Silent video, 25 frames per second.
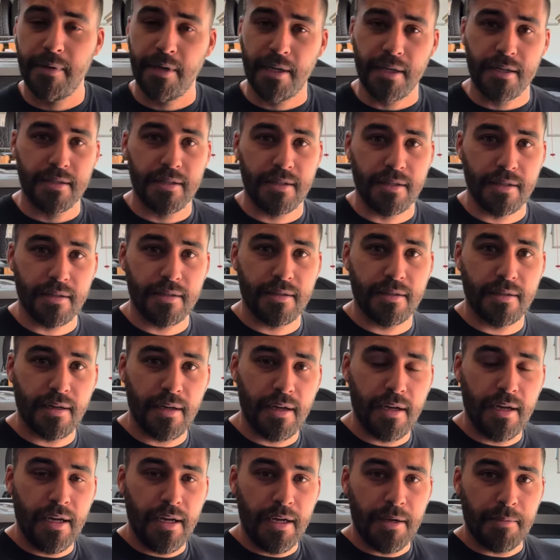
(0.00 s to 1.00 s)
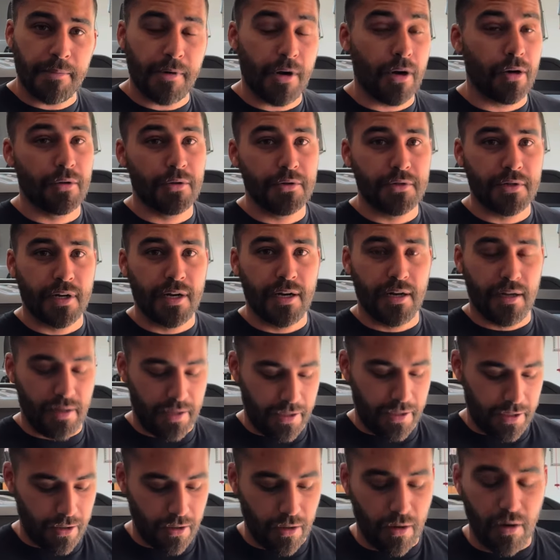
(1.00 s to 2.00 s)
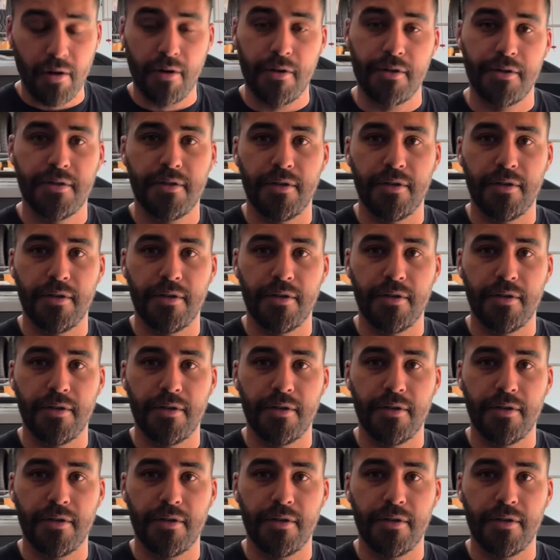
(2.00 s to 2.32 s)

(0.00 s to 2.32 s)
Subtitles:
because these Broncos are kind of like cars.